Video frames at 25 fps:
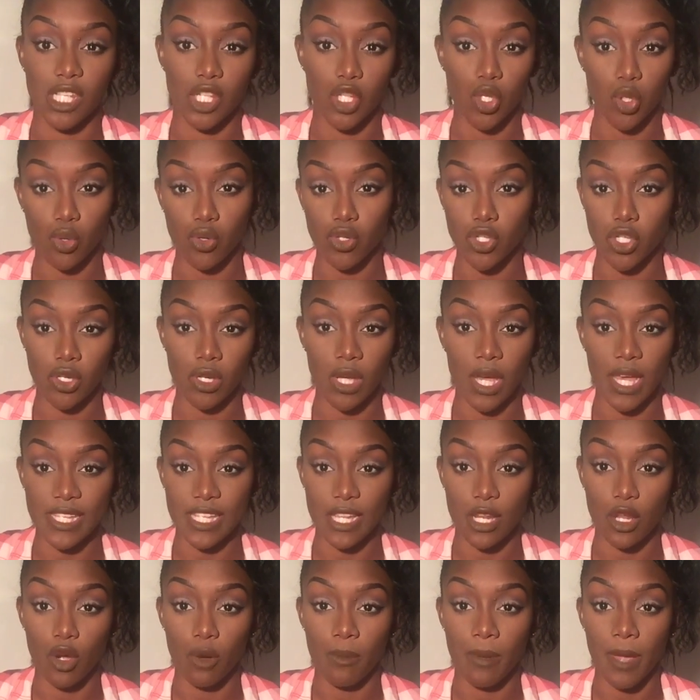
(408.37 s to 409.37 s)
talk to you
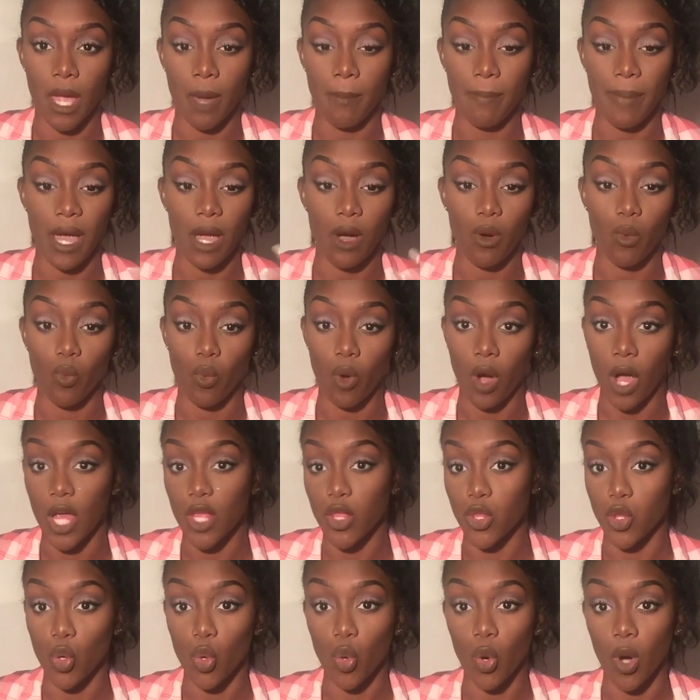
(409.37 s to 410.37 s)
guys a little bit about what I
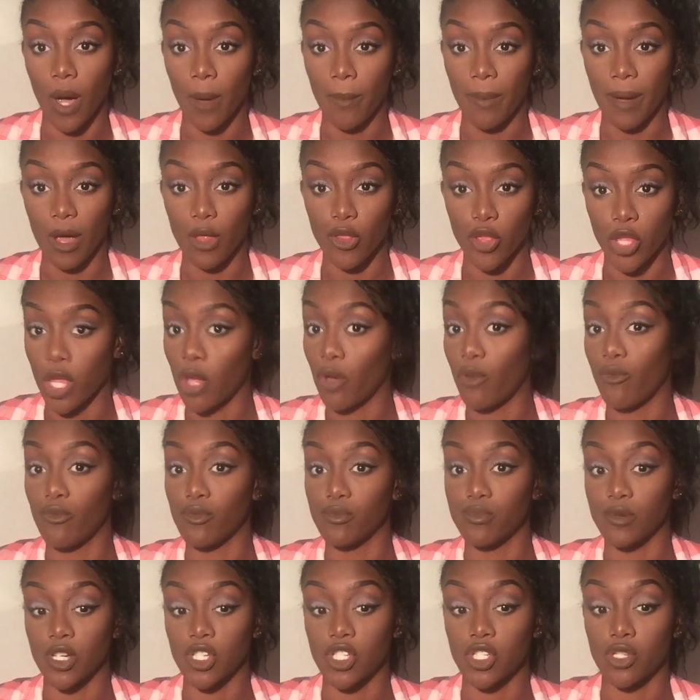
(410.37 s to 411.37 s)
thought about the
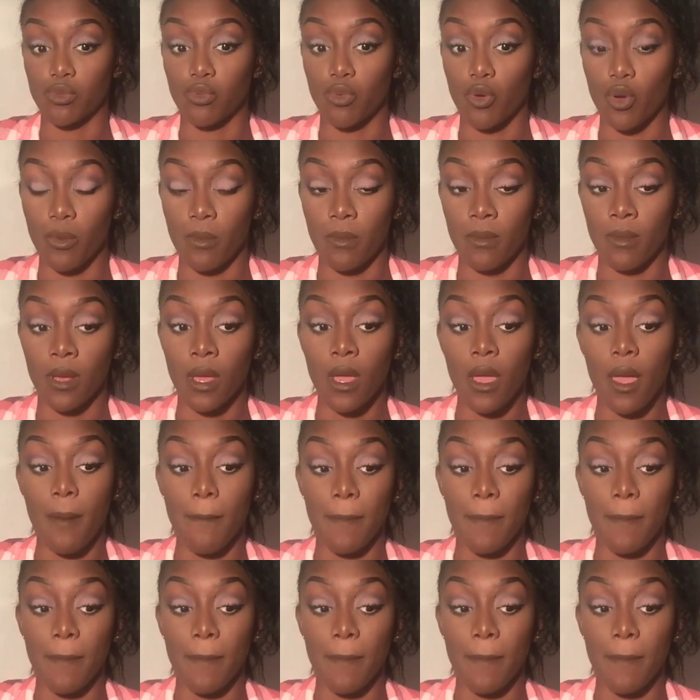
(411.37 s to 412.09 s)
oval brush from